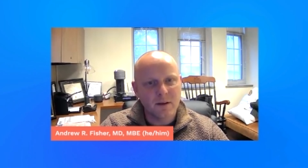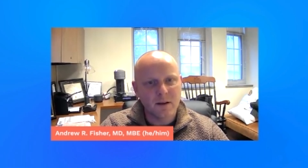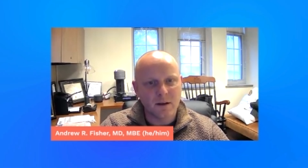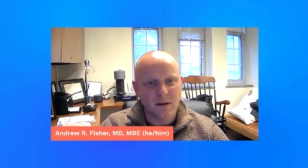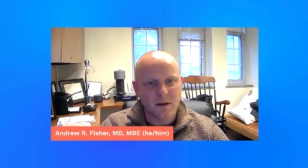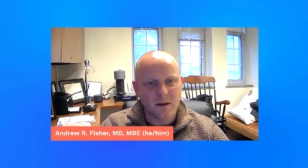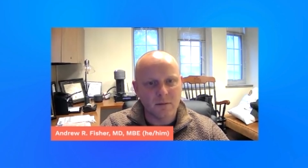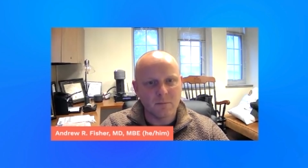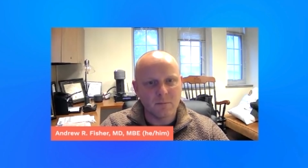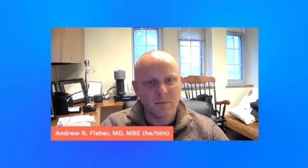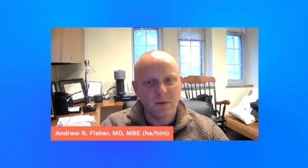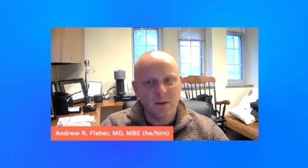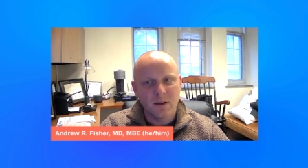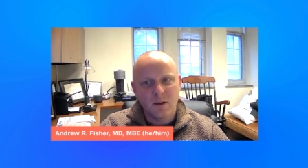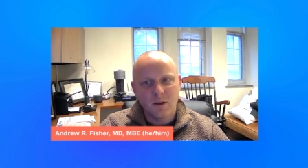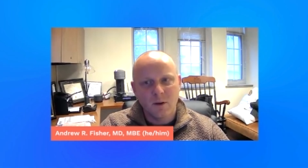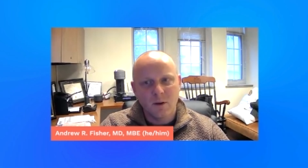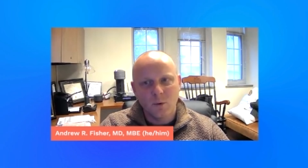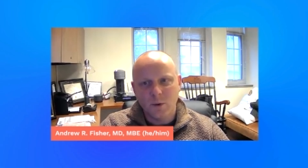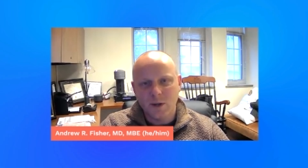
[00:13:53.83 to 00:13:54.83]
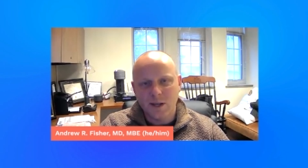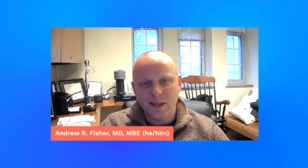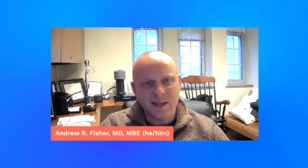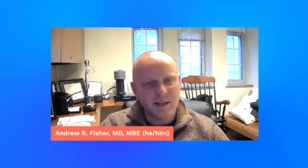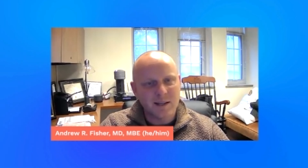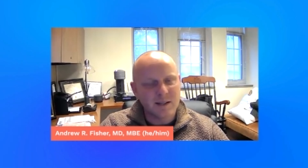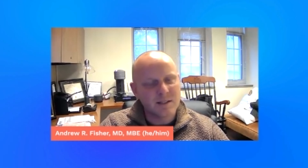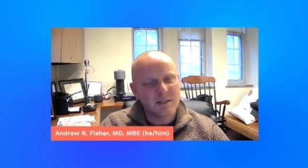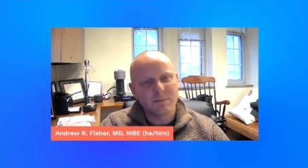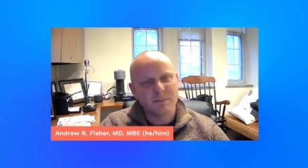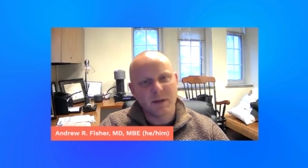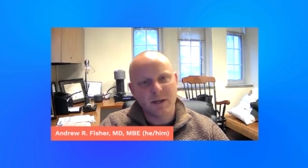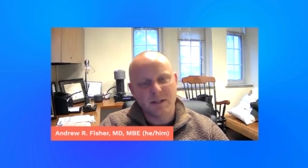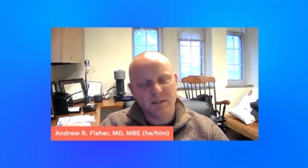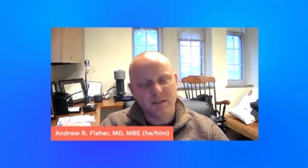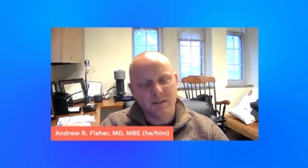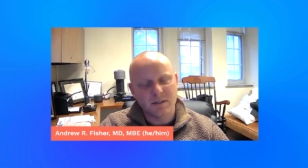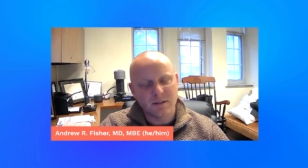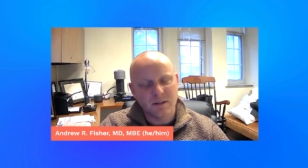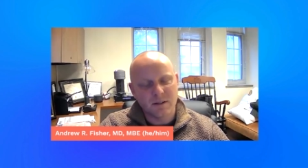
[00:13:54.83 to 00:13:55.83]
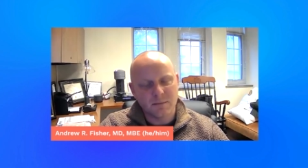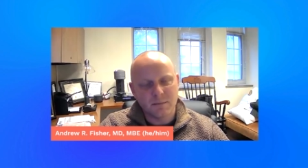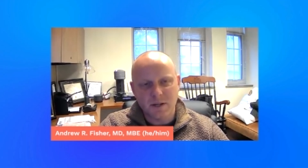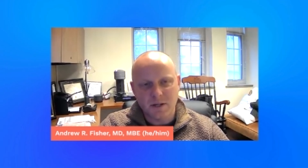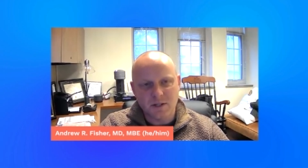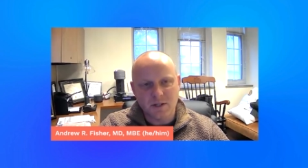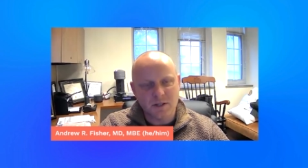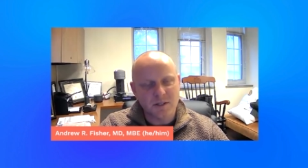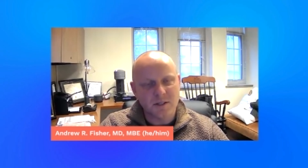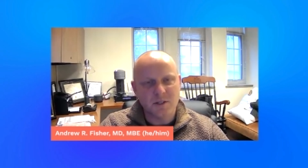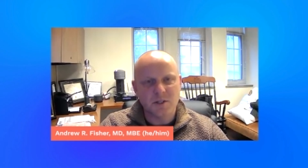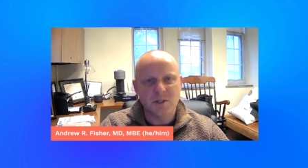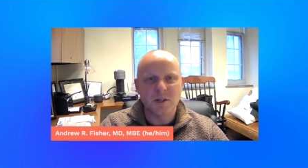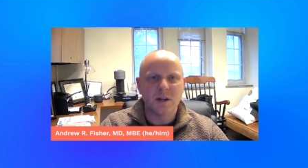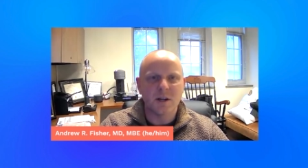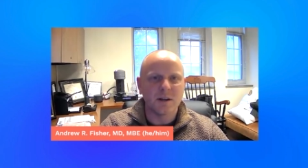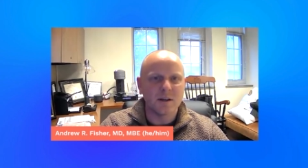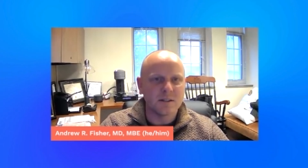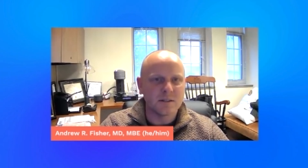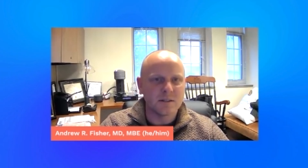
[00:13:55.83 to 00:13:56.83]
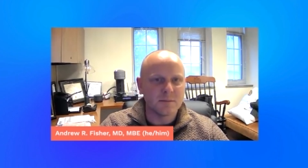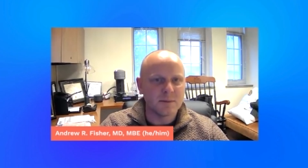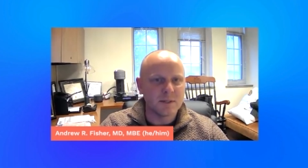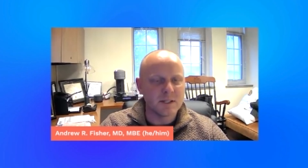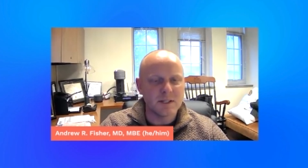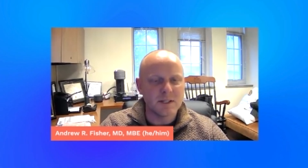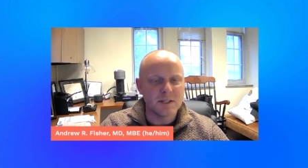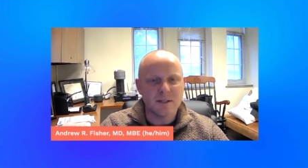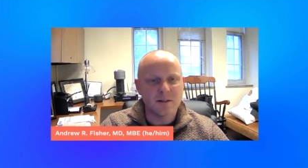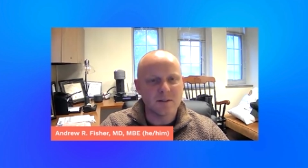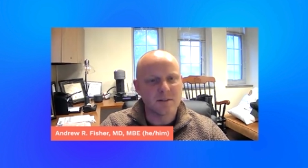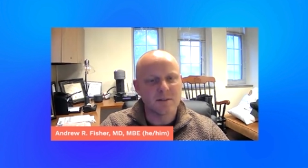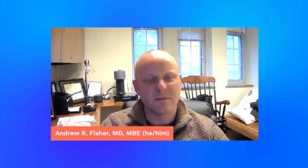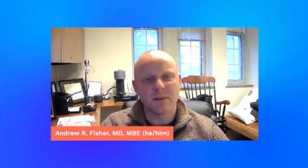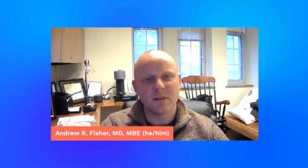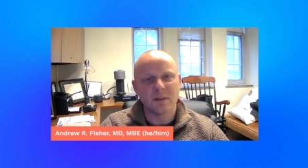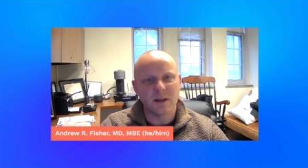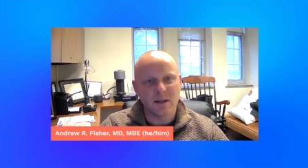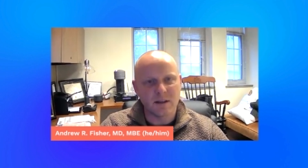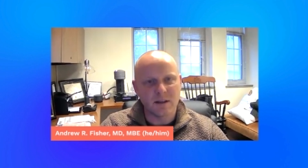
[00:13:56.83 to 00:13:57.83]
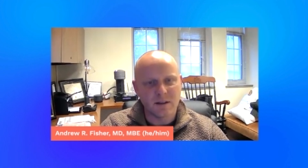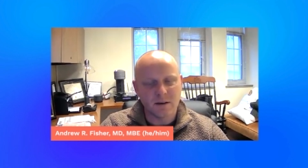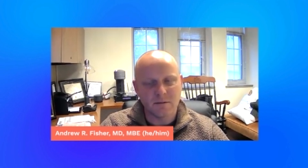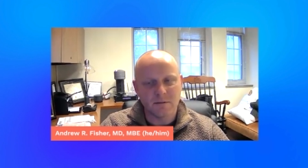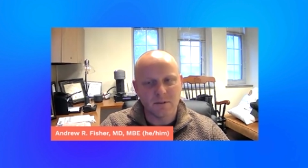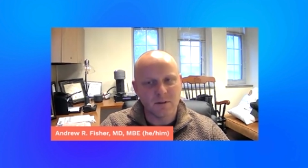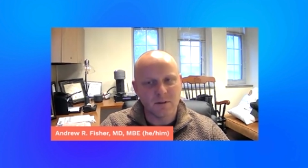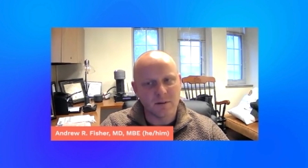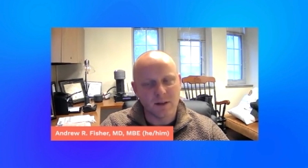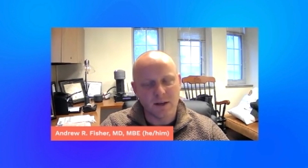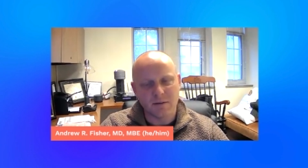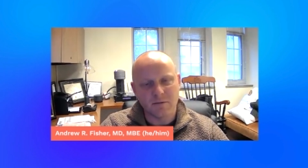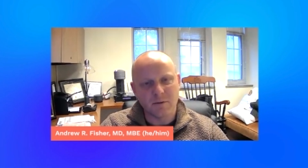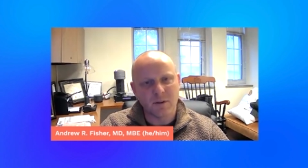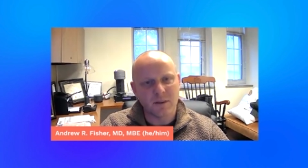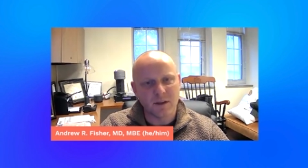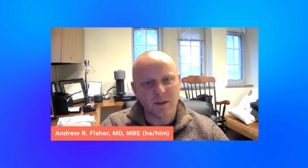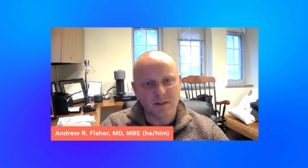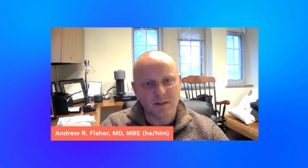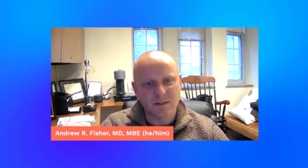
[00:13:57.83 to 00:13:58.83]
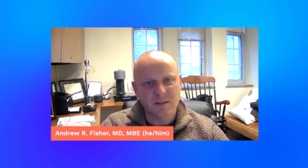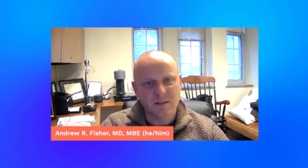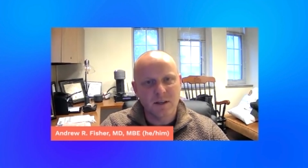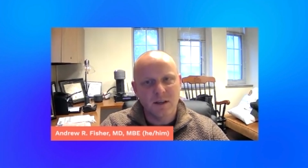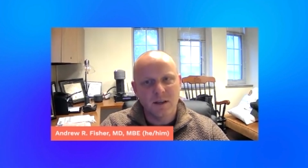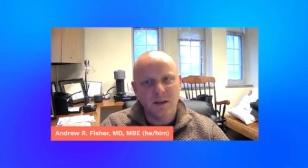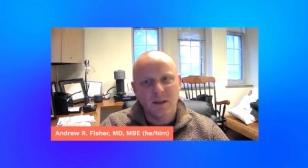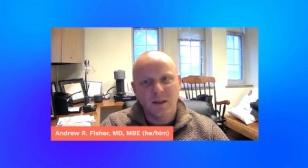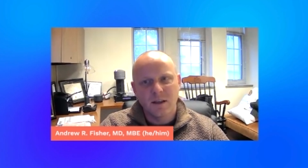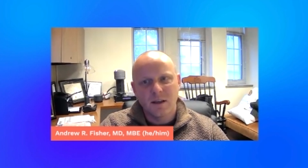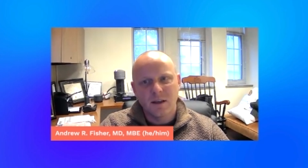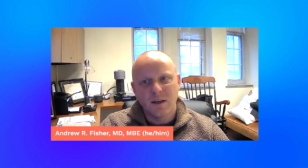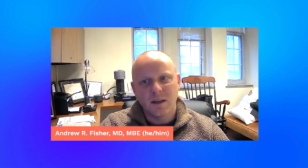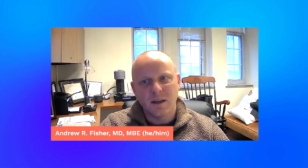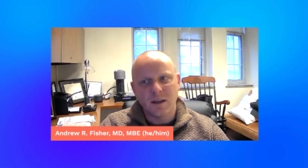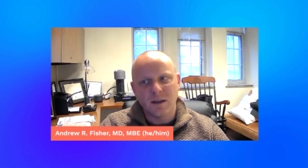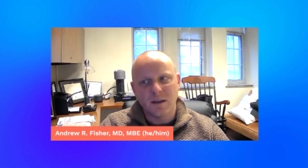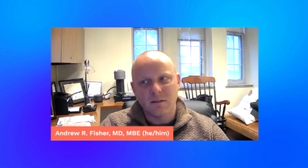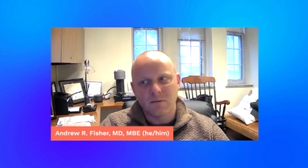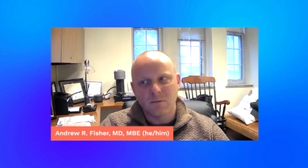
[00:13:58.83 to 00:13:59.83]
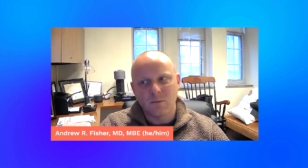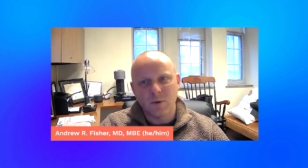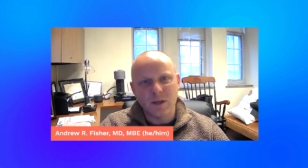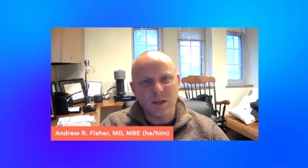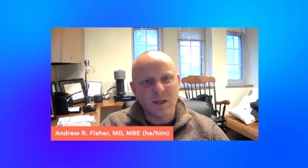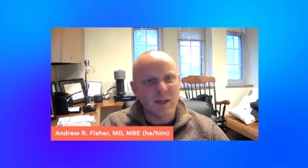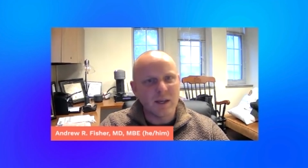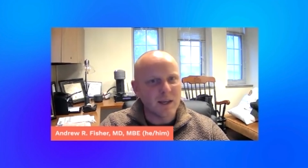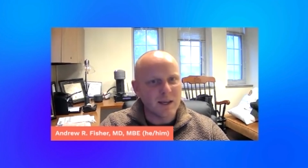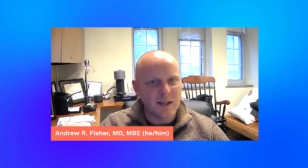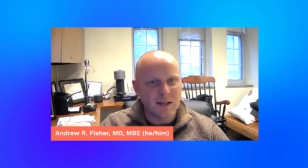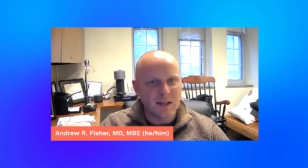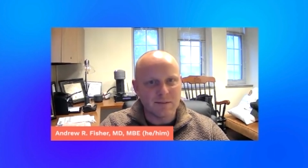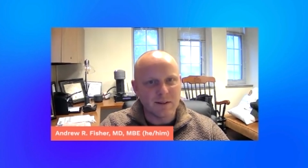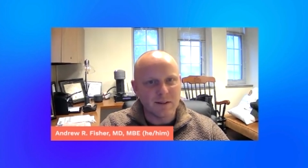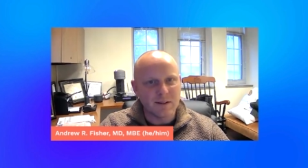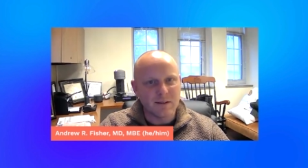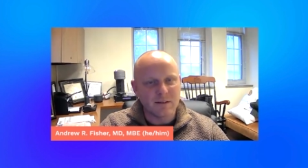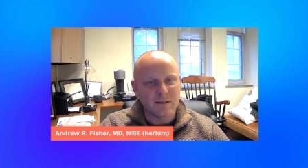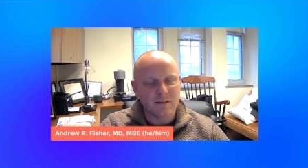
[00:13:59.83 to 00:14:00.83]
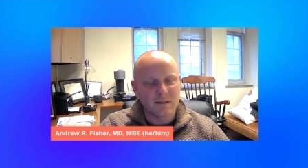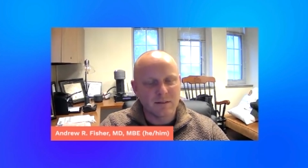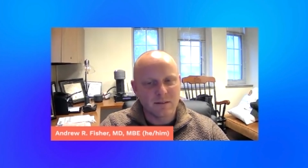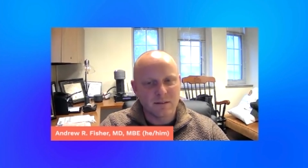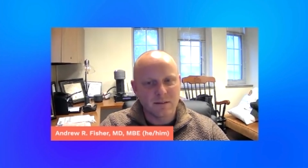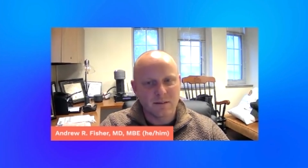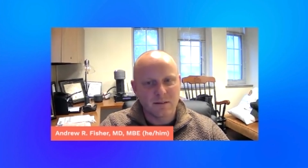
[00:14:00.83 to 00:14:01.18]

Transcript: Um, we can't expect a patient to share intimate details of the light of their life with us if we can't even